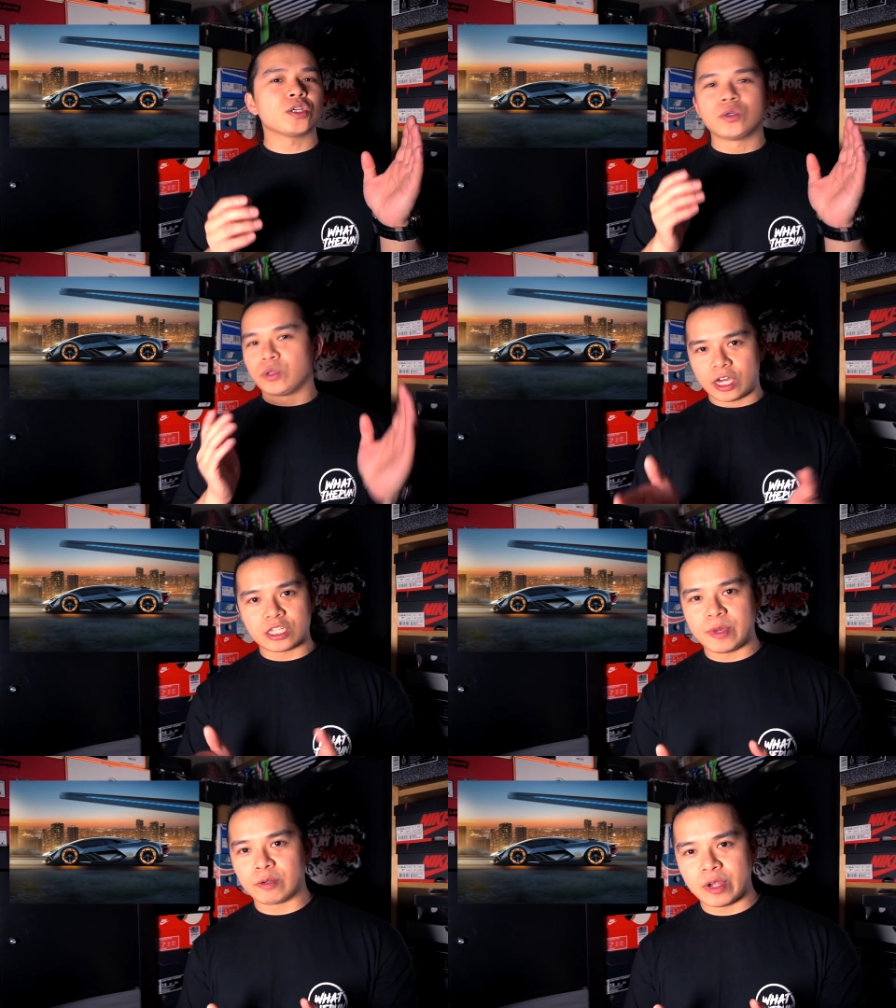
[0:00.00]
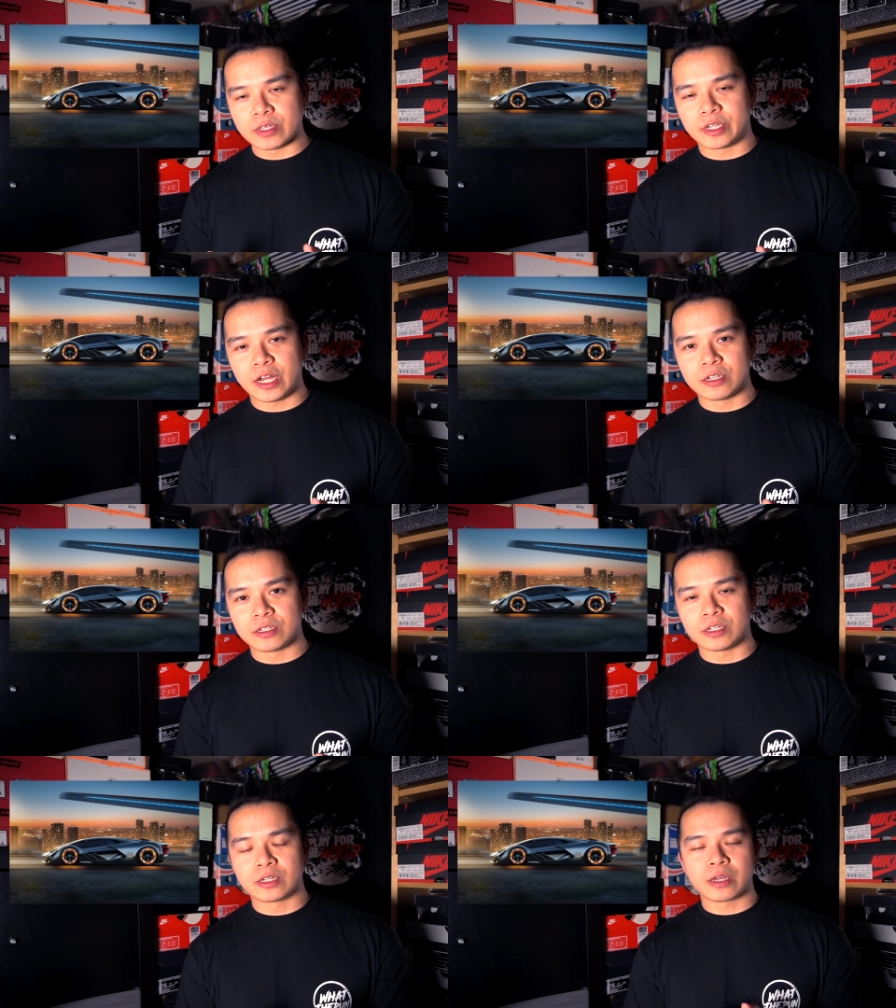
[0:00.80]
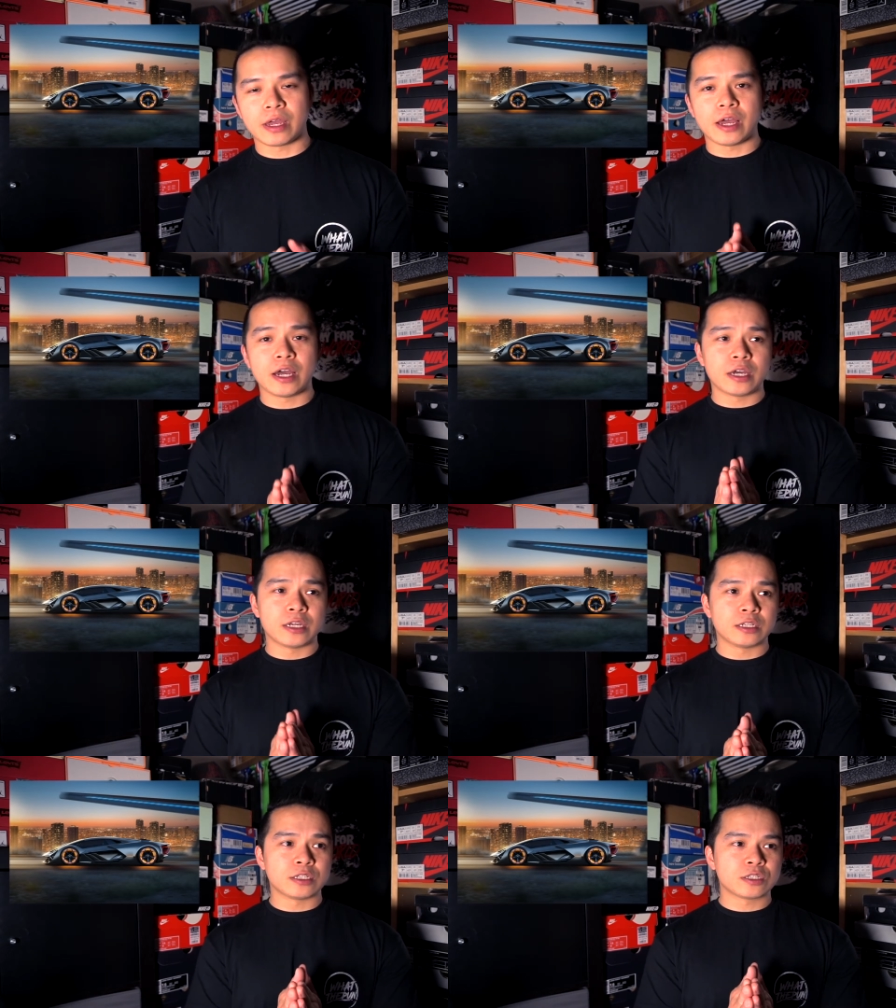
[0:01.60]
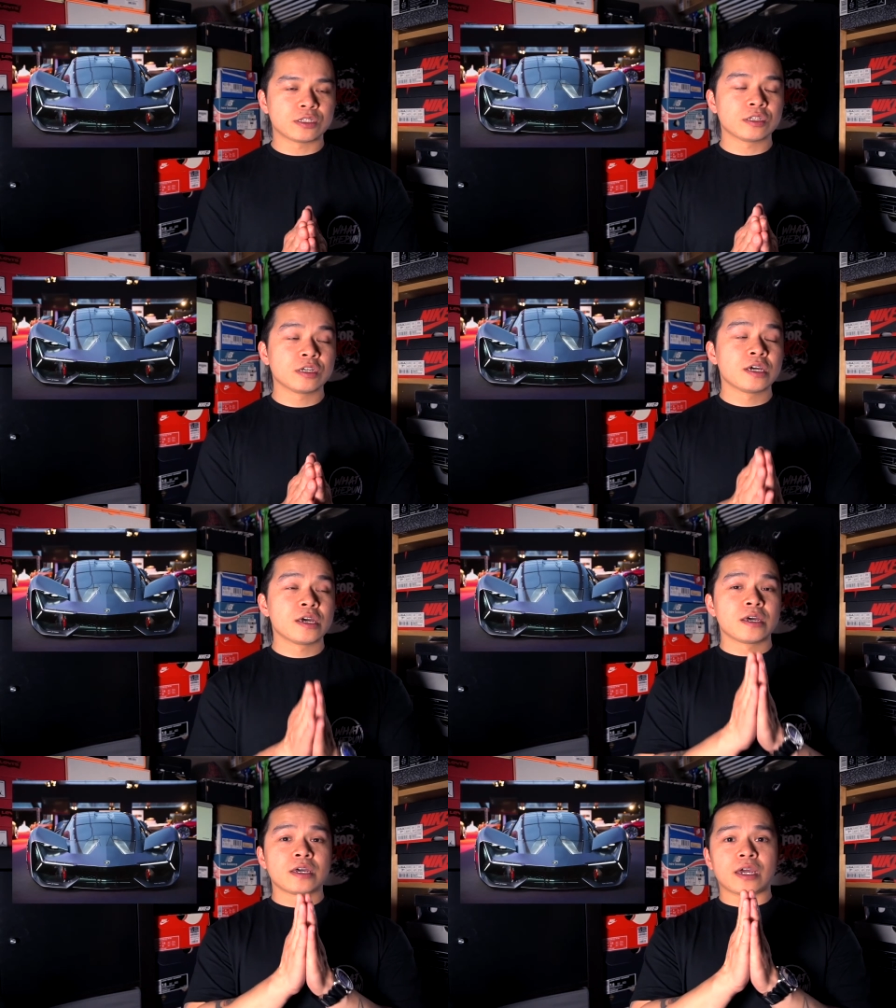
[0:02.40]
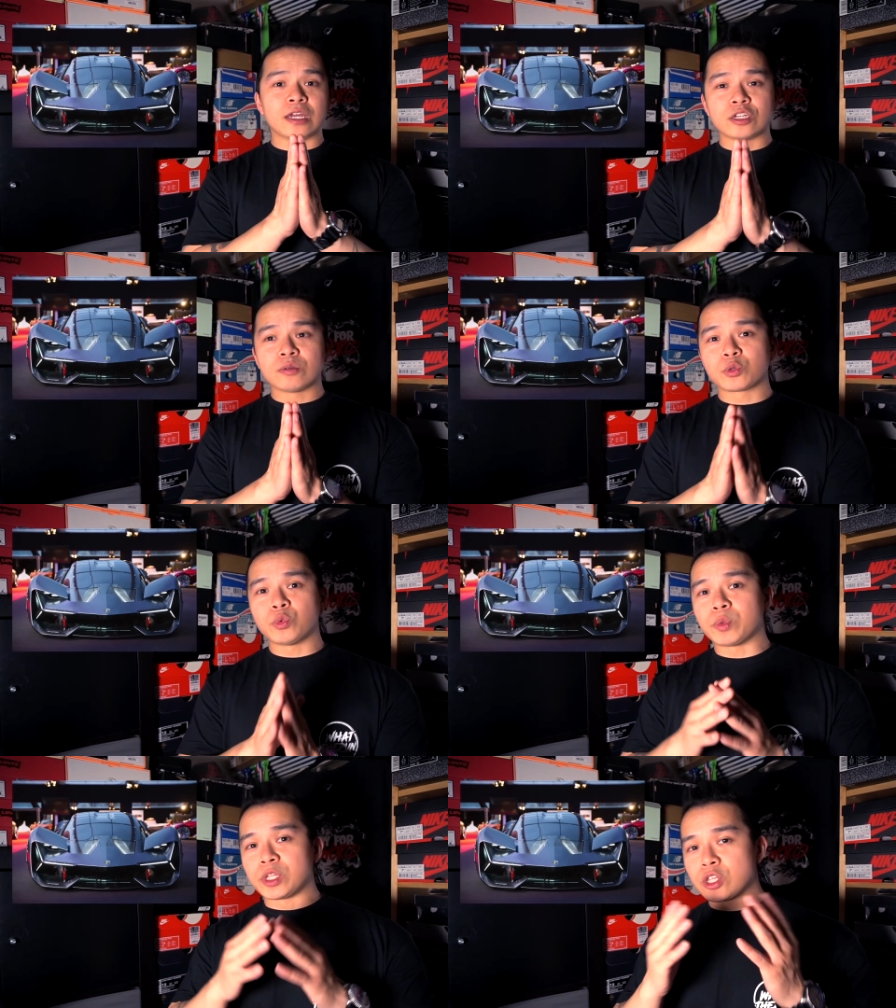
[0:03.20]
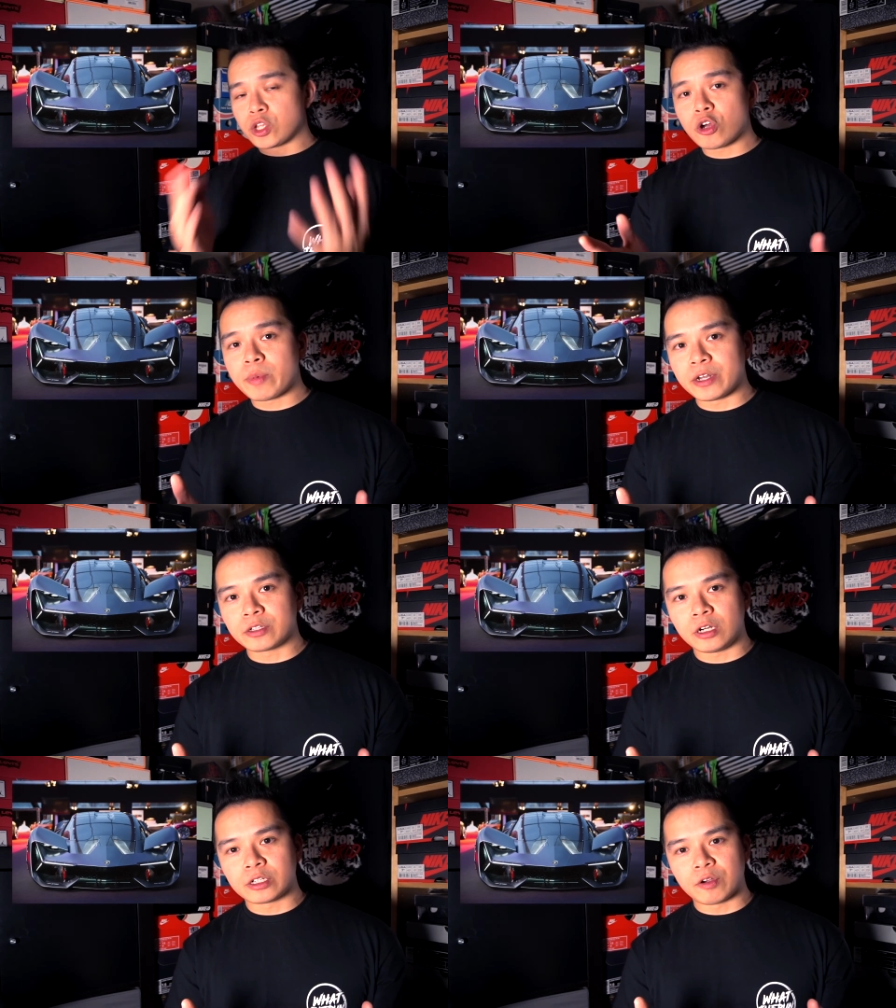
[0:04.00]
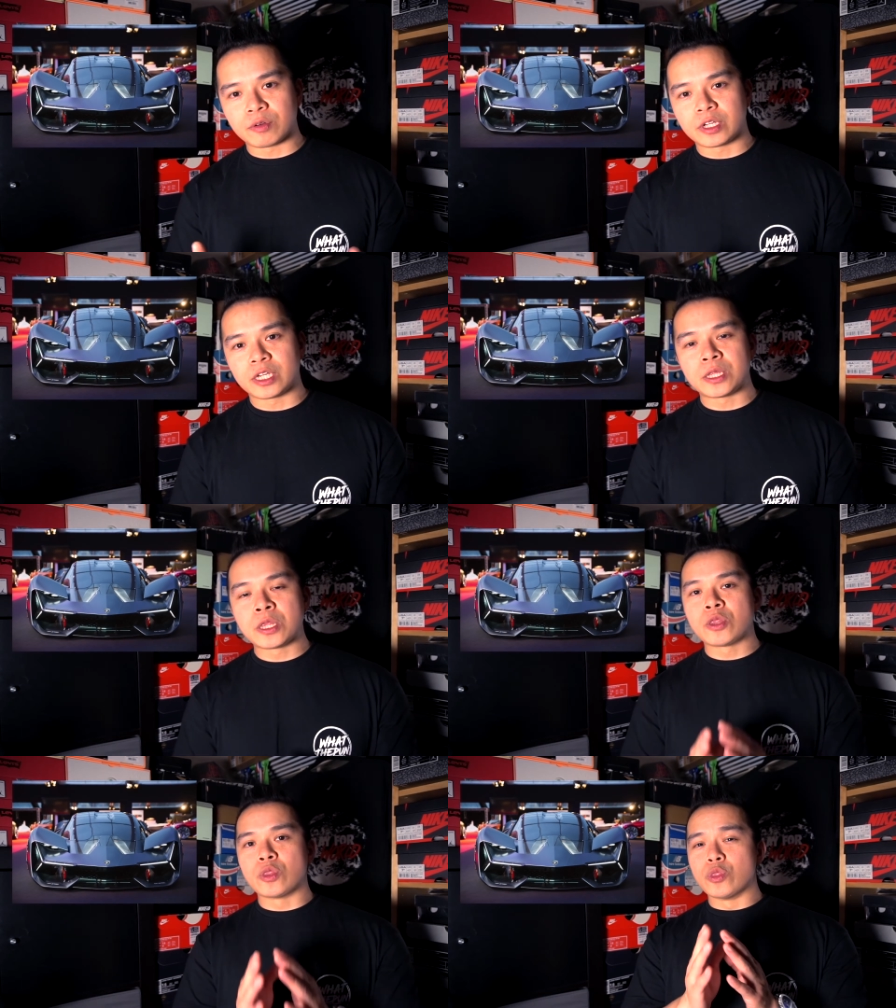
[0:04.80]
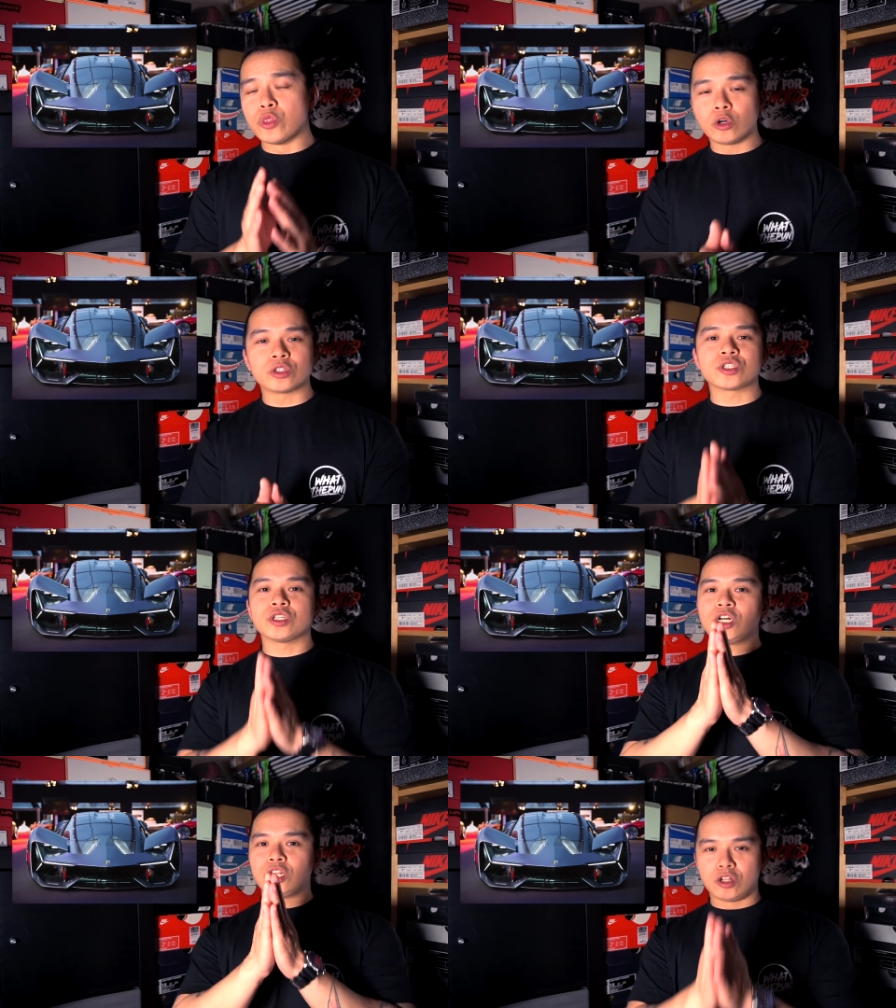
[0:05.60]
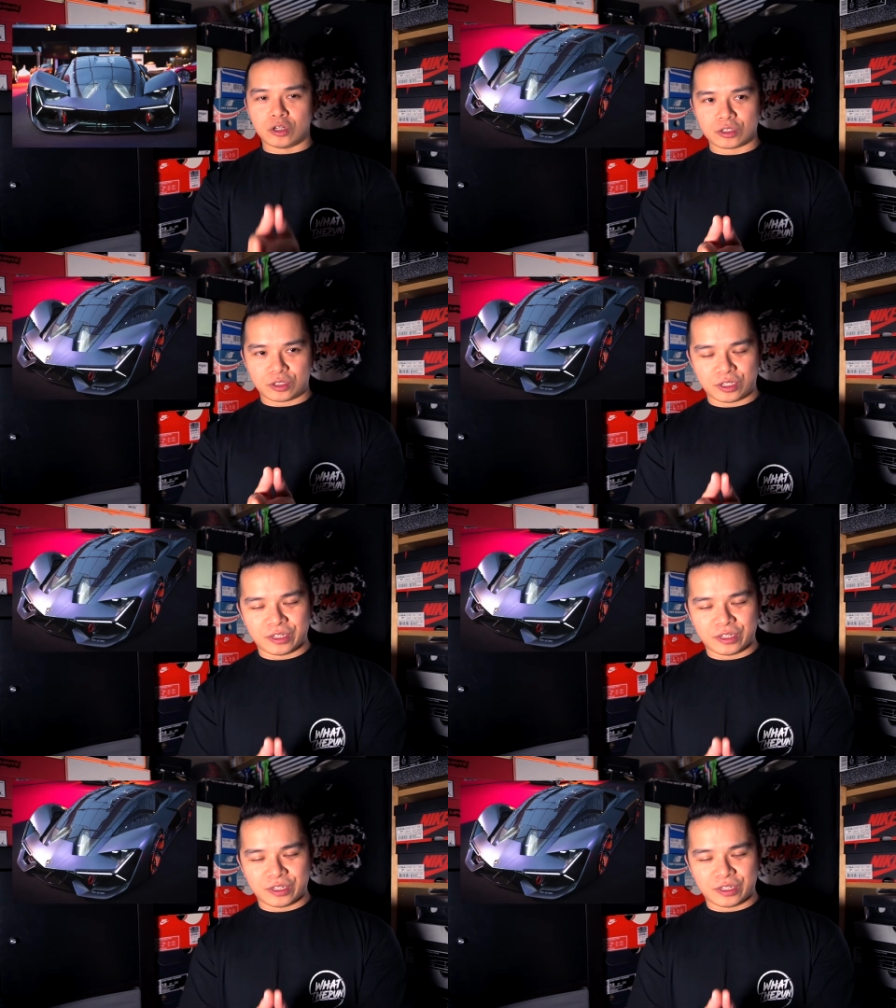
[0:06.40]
who cares about practicality? And in terms of what we know about the car currently, not a lot.